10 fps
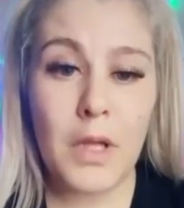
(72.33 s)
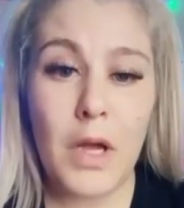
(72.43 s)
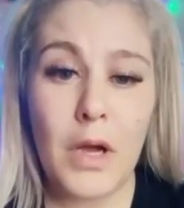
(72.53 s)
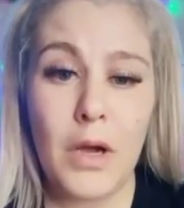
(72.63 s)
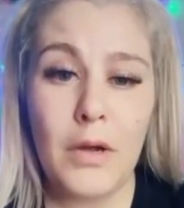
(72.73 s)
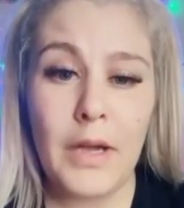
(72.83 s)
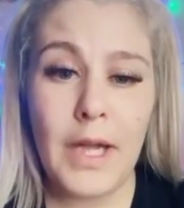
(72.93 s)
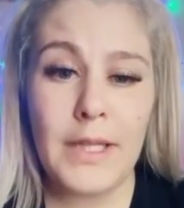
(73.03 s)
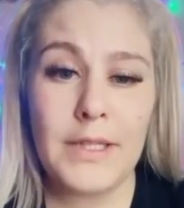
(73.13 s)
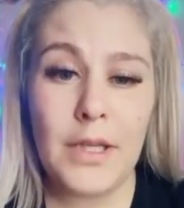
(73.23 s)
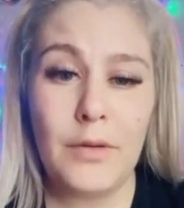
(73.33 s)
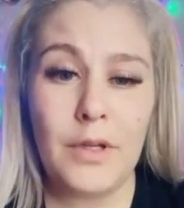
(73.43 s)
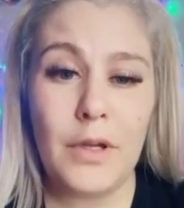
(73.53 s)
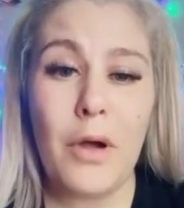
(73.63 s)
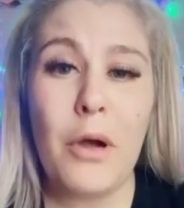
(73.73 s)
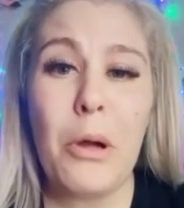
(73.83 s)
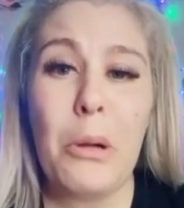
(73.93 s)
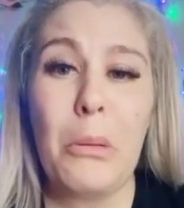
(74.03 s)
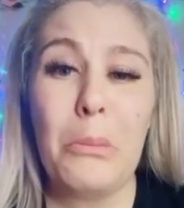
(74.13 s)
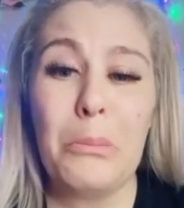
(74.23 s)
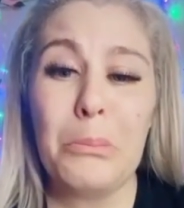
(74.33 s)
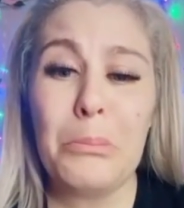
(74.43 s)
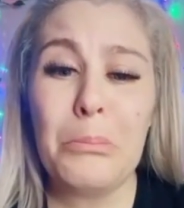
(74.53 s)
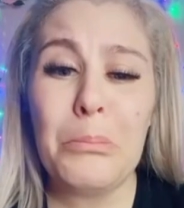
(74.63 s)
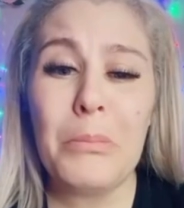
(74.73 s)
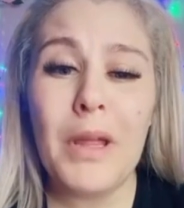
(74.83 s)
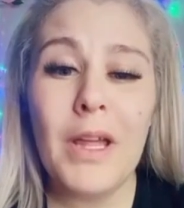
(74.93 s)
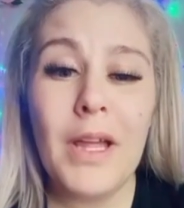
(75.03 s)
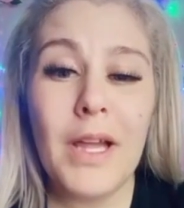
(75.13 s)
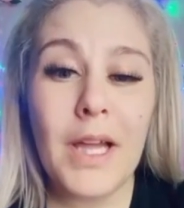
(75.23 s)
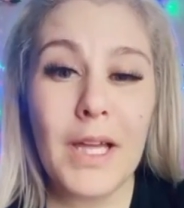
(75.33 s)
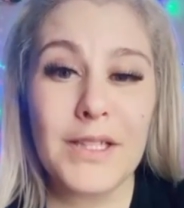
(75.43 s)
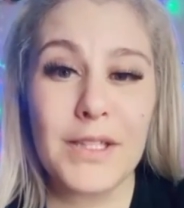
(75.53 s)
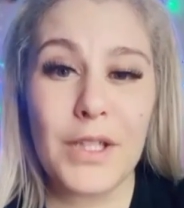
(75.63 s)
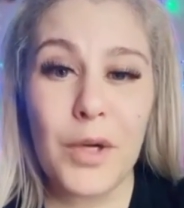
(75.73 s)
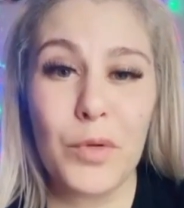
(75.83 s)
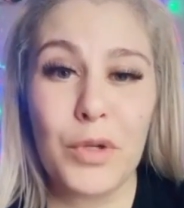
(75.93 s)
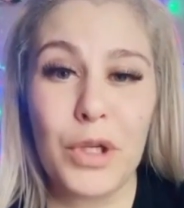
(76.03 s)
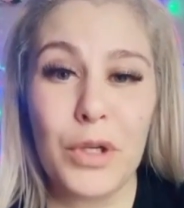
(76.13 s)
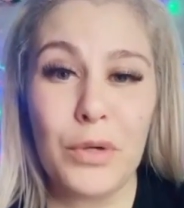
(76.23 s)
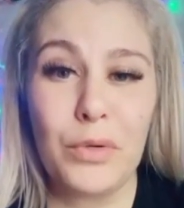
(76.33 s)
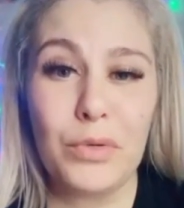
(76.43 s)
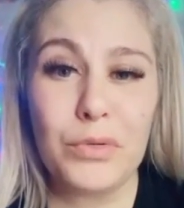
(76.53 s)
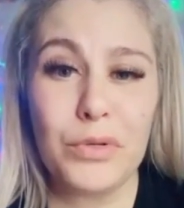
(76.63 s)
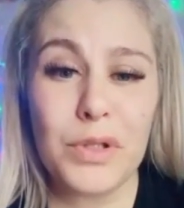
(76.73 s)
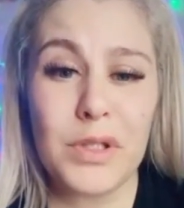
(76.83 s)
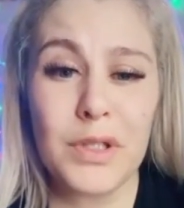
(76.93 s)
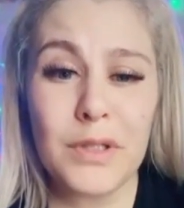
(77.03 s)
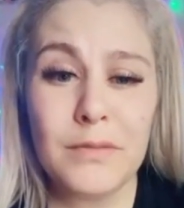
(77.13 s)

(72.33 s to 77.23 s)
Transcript: Oh, it's so cute. Oh, it's so cute.